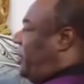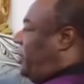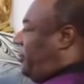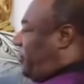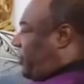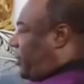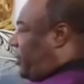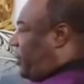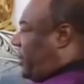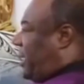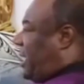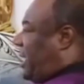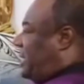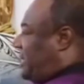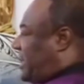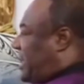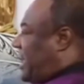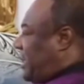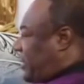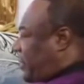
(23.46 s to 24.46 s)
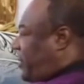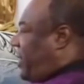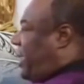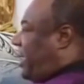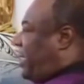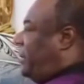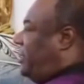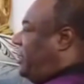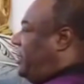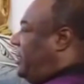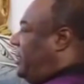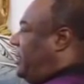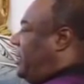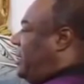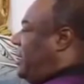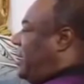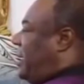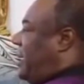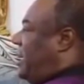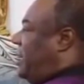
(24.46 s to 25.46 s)
Where you from? And I said, Accra.
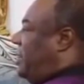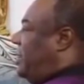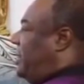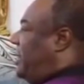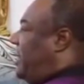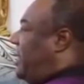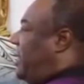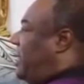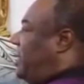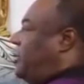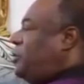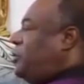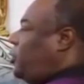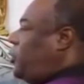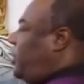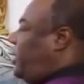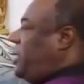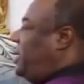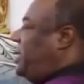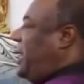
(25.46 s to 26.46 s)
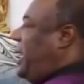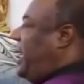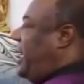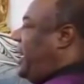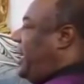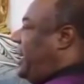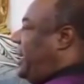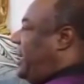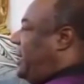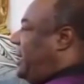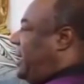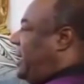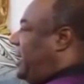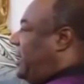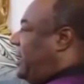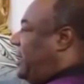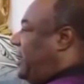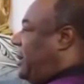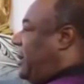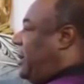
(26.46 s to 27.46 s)
And he shook his head, and
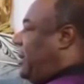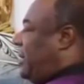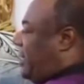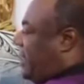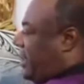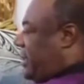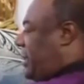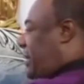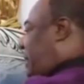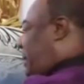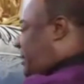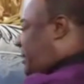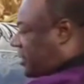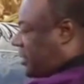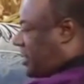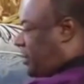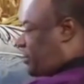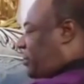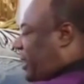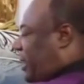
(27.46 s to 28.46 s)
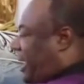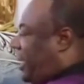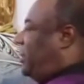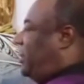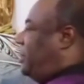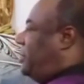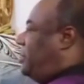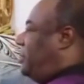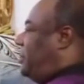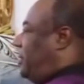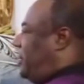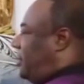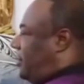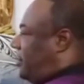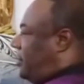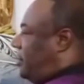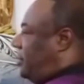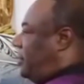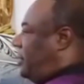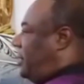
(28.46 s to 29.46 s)
then he did some things,
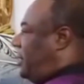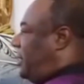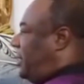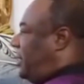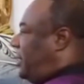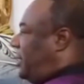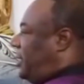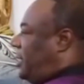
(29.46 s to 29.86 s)
you know.